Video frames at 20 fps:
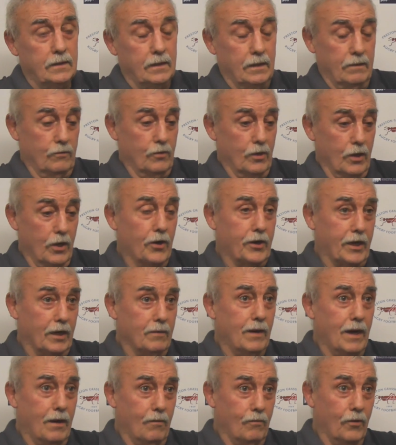And we were locking
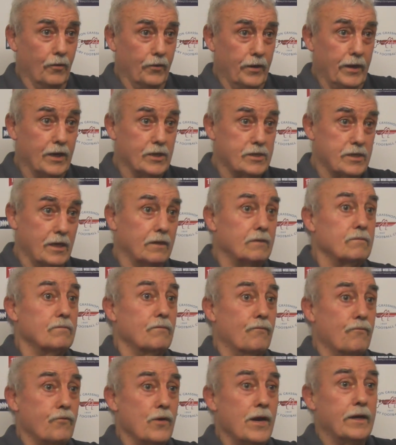him out one day and I said,
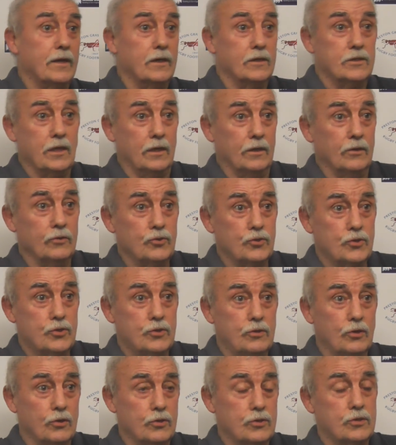"Frank," I said, "I'll
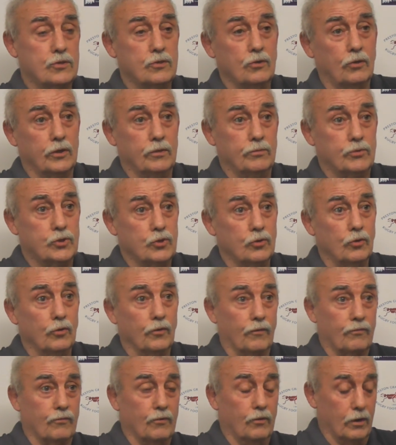just show you a
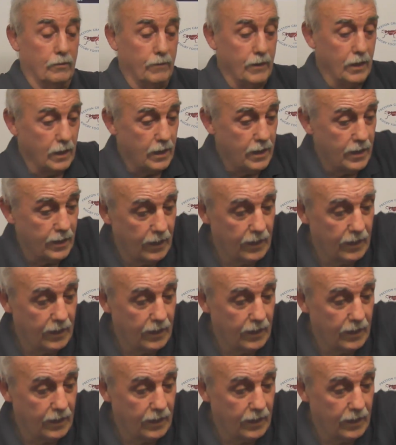shoulder throw." Well, like